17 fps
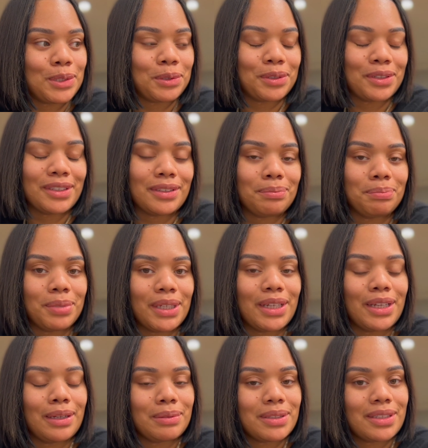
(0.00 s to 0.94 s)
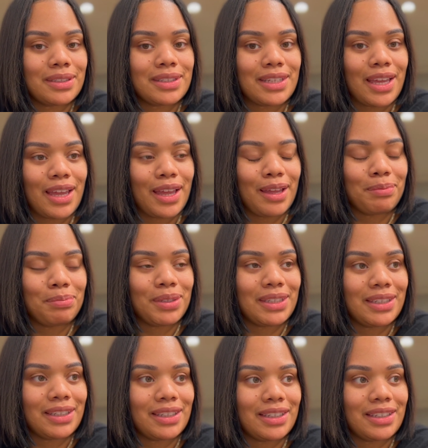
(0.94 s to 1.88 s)
good big ups to Tab
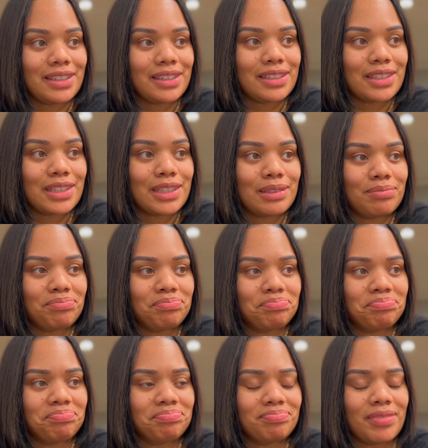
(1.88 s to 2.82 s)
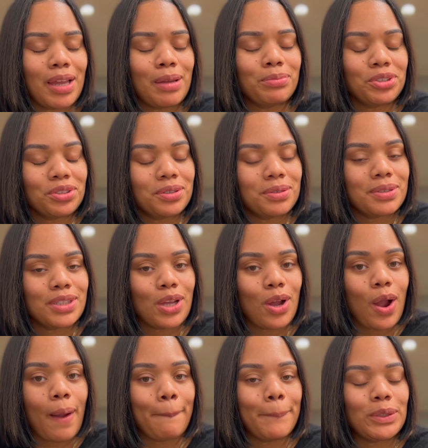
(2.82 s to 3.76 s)
because I'm sure it was
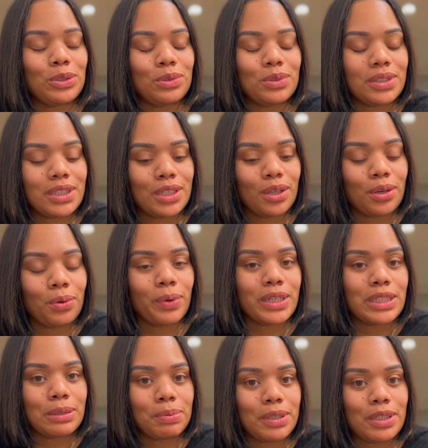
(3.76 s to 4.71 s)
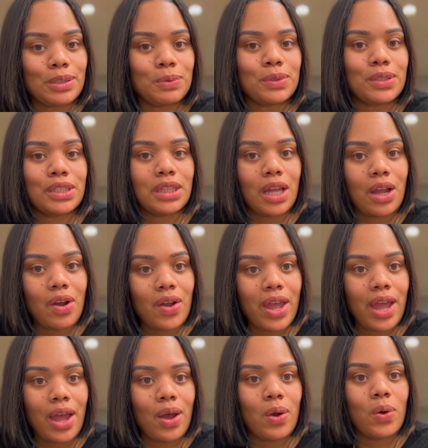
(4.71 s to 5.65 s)
hard, but you could tell the recipes was thought
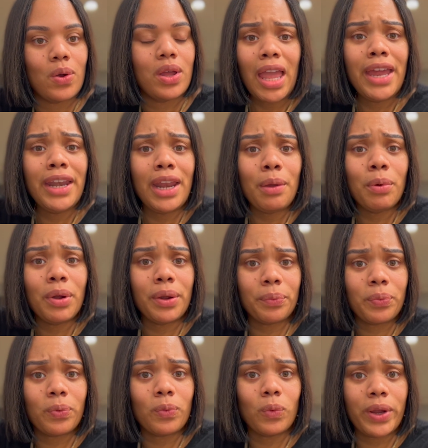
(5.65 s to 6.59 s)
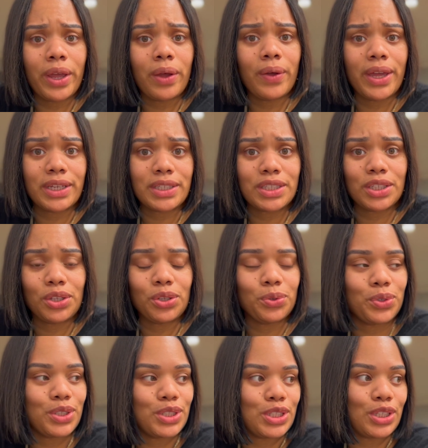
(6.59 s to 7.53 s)
out and they were well
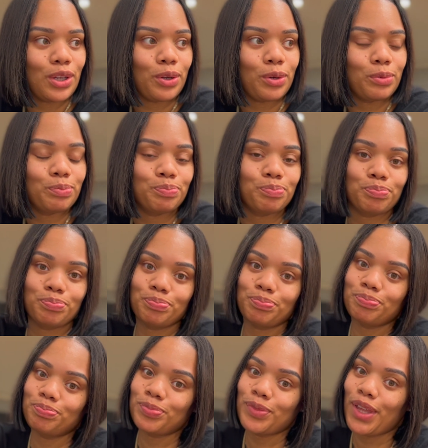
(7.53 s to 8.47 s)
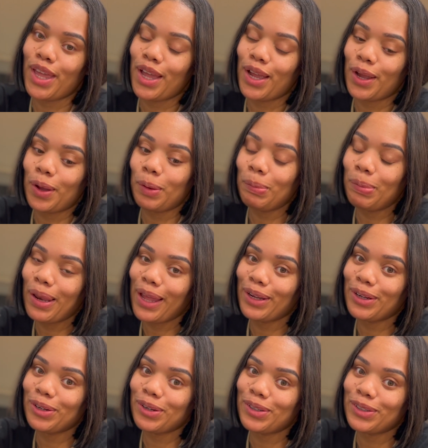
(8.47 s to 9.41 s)
executed. So Go oh,
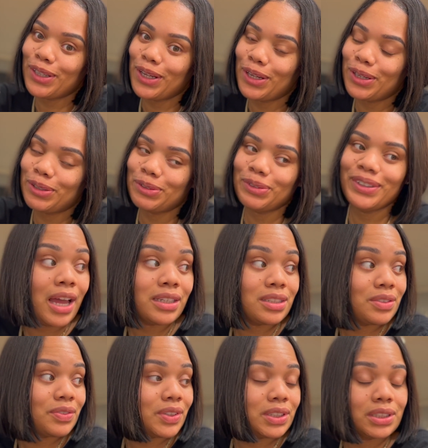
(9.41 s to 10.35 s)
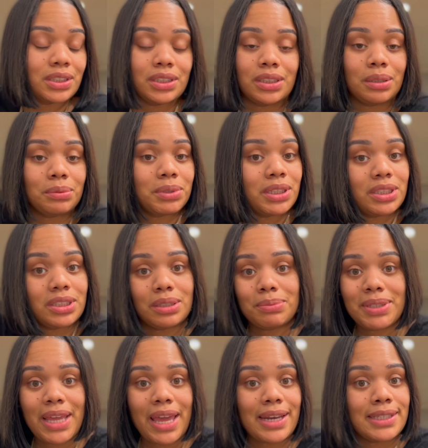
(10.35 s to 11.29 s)
black girl, go. I just finished cleaning up the kitchen. I'm
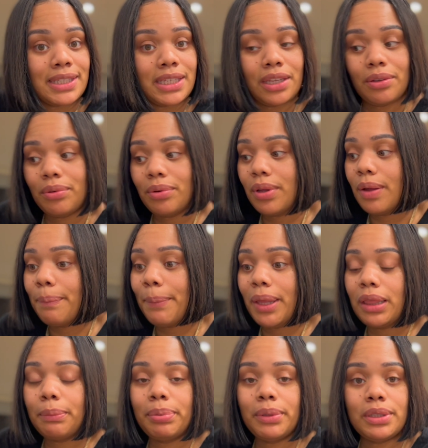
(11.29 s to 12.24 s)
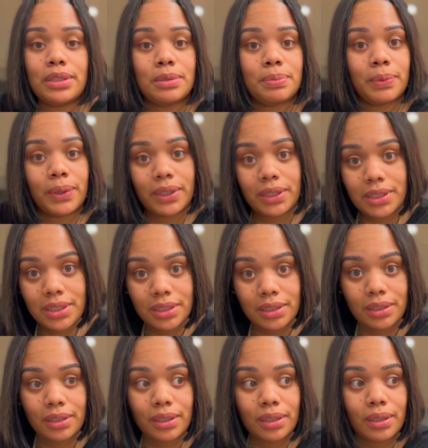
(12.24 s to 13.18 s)
tired still. I'm about to put this boy in the
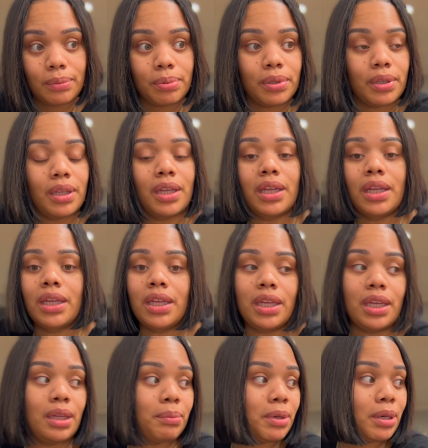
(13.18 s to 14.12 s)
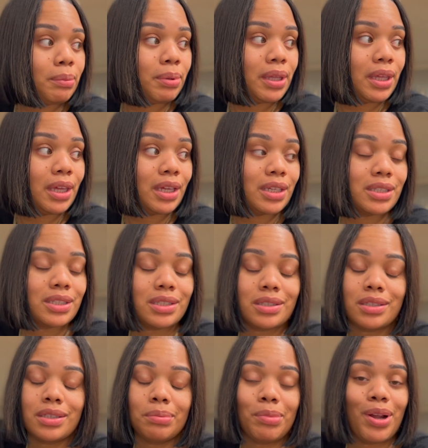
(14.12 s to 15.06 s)
tub and get him in the bed because
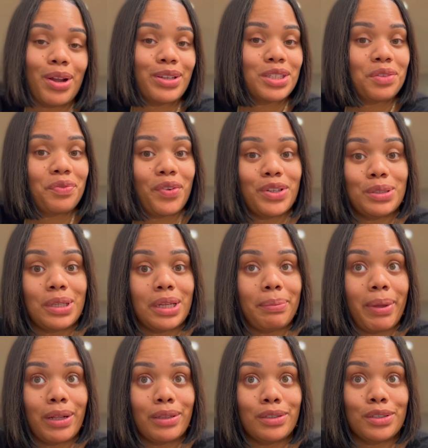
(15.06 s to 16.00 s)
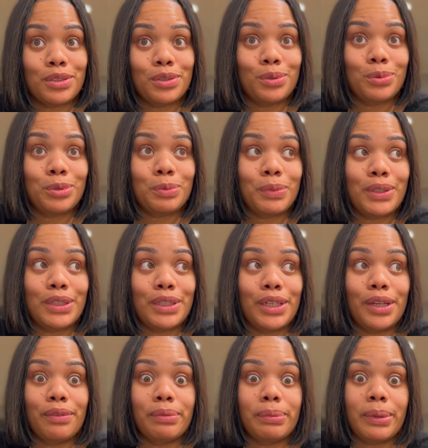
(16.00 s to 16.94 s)
tomorrow's the first day back to school, which means
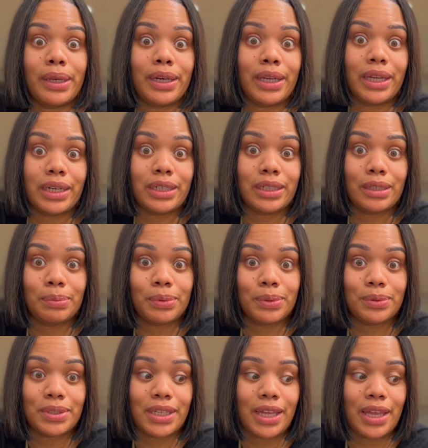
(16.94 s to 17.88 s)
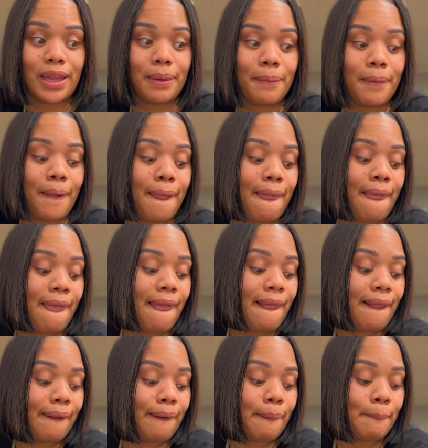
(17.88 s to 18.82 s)
everybody got to get up on time.
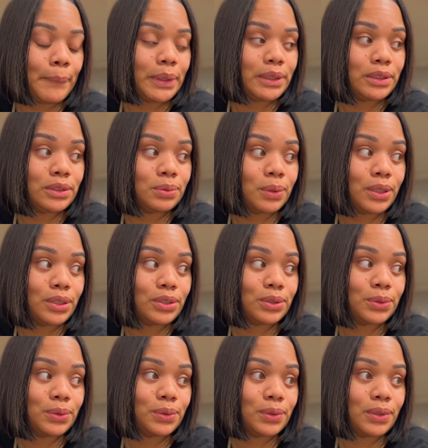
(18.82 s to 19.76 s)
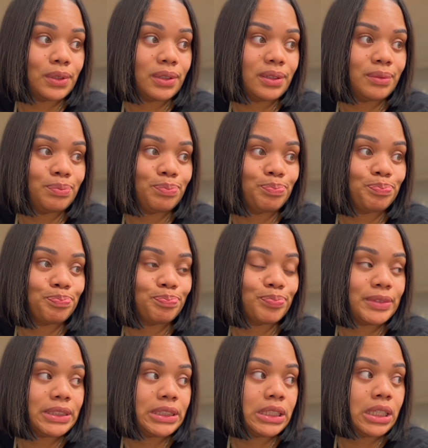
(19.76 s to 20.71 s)
Got my dishwasher going.
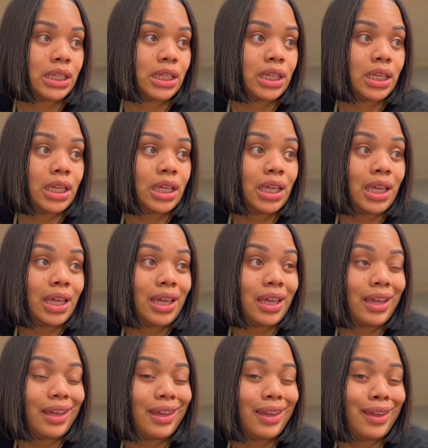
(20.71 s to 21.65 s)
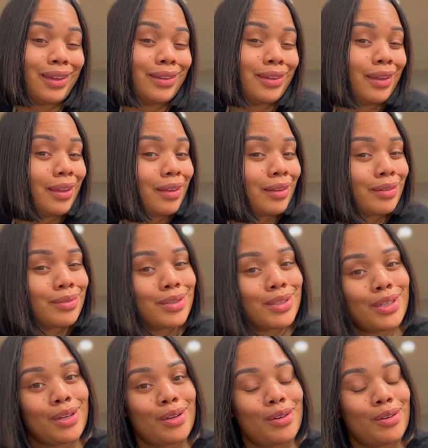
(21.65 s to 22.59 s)
And yeah,
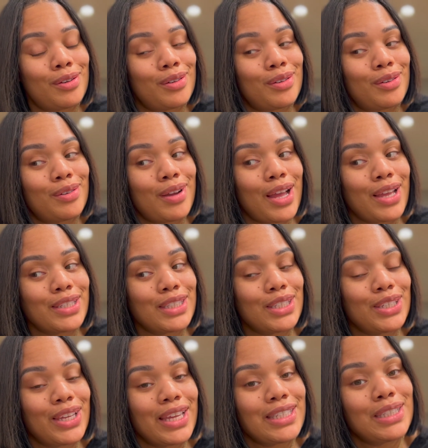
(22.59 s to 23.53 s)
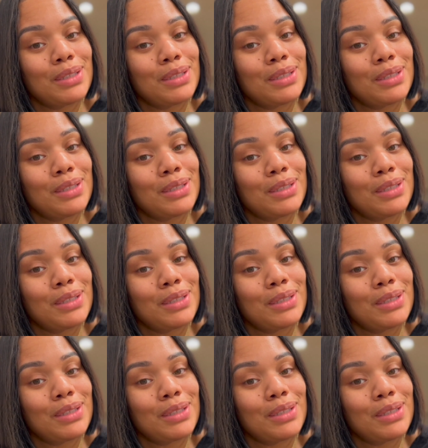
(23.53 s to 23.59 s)
so I'll see you guys